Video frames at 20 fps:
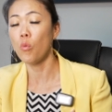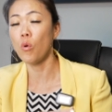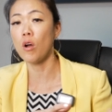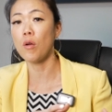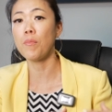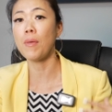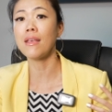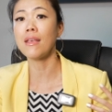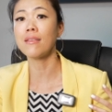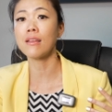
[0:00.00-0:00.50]

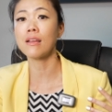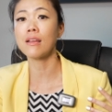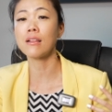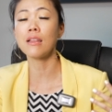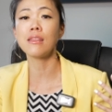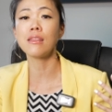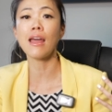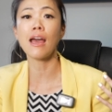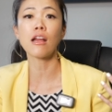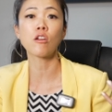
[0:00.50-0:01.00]
where
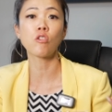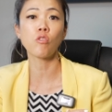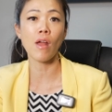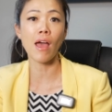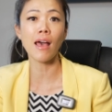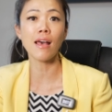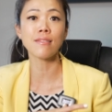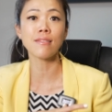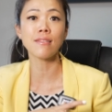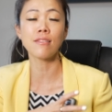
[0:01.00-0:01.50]
basically that
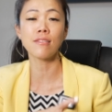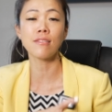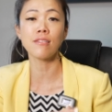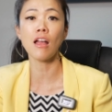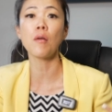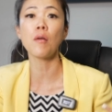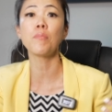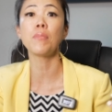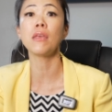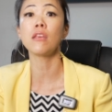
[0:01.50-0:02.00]
grass is
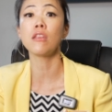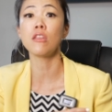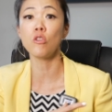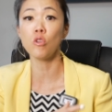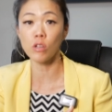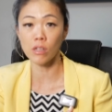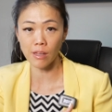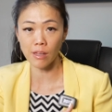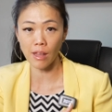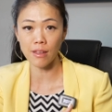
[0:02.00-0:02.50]
not being
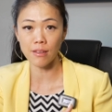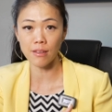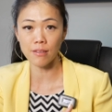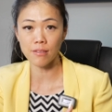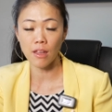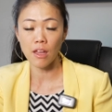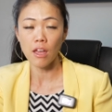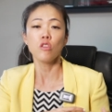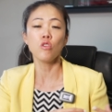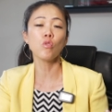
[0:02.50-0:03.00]

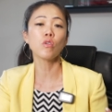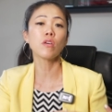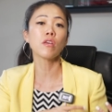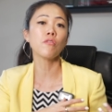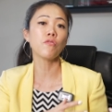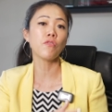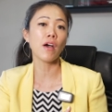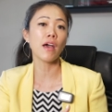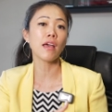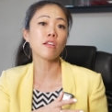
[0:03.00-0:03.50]
utilized. You
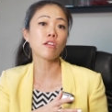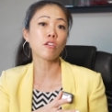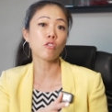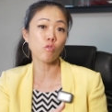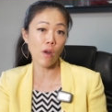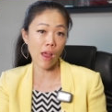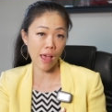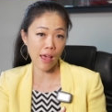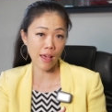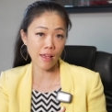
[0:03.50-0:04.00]
can find
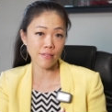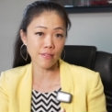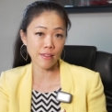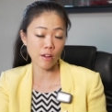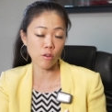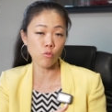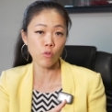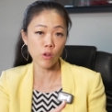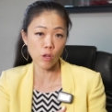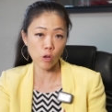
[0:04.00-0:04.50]
grass
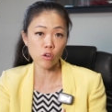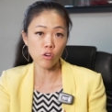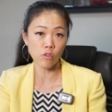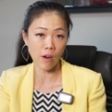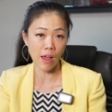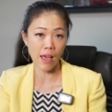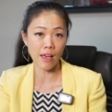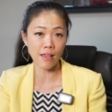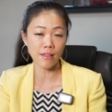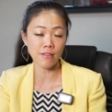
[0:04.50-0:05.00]
and real
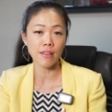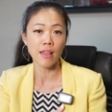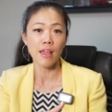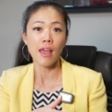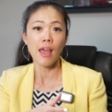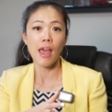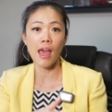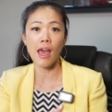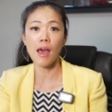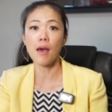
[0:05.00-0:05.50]
grass
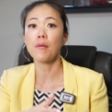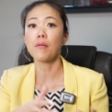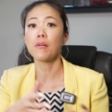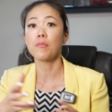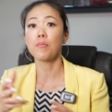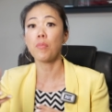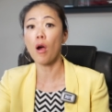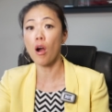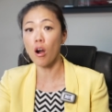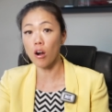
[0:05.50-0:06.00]
at
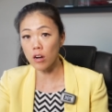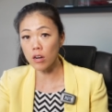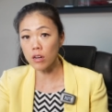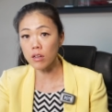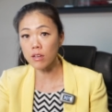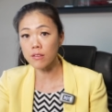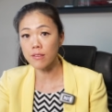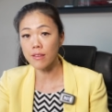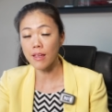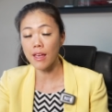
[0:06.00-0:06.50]

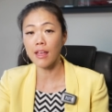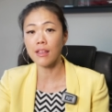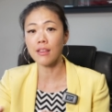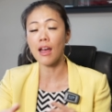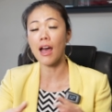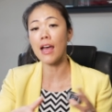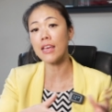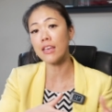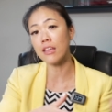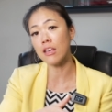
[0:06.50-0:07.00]
parks and
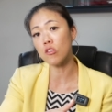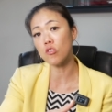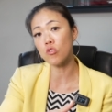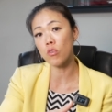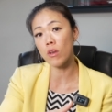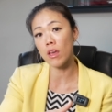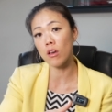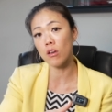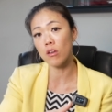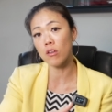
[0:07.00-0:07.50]
hiking
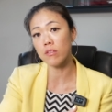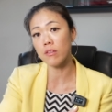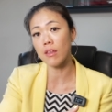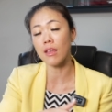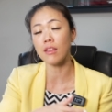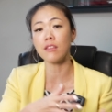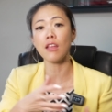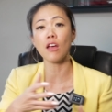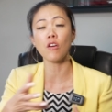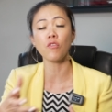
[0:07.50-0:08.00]
trails
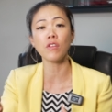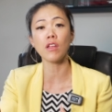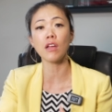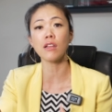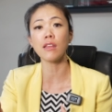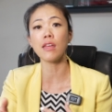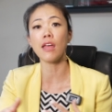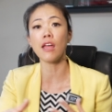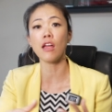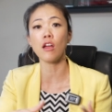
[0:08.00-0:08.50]
and
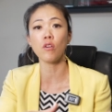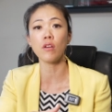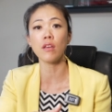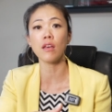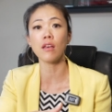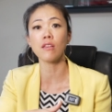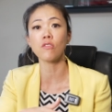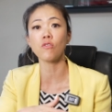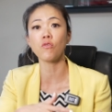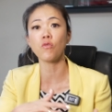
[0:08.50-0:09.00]
definitely
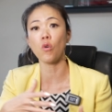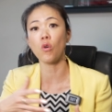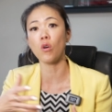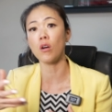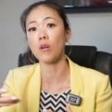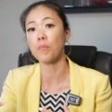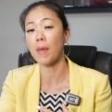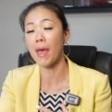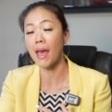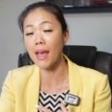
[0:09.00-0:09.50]
areas
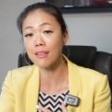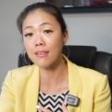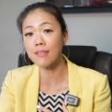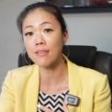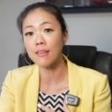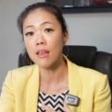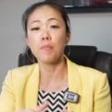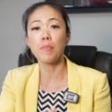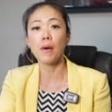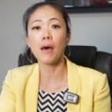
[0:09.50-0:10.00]
for
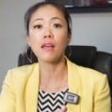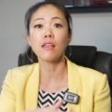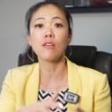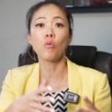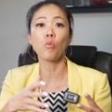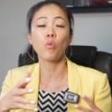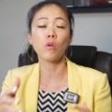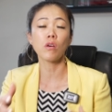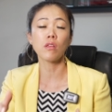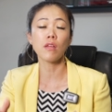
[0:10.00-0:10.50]
pets,
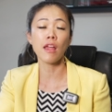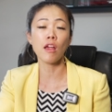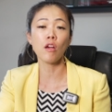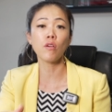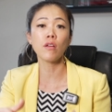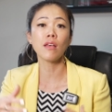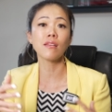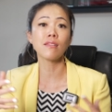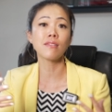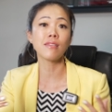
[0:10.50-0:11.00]
but
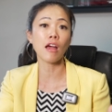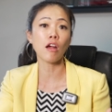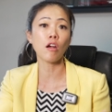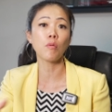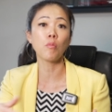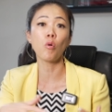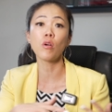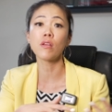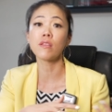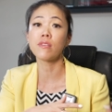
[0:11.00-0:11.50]
areas that
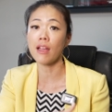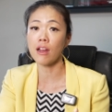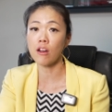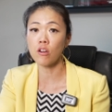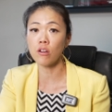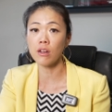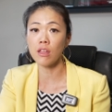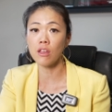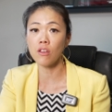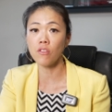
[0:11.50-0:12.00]
are more
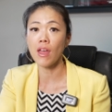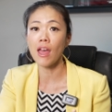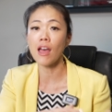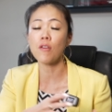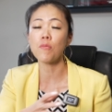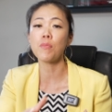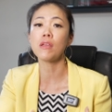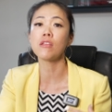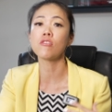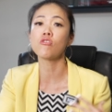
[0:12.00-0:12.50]
decorative
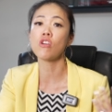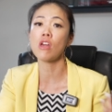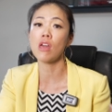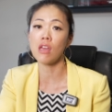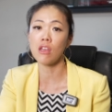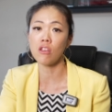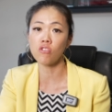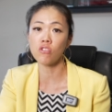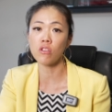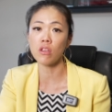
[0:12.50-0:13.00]
have been
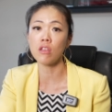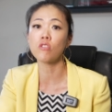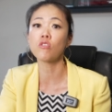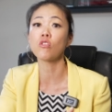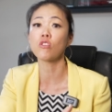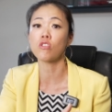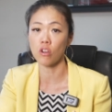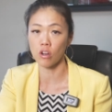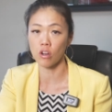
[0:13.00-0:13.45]
changed into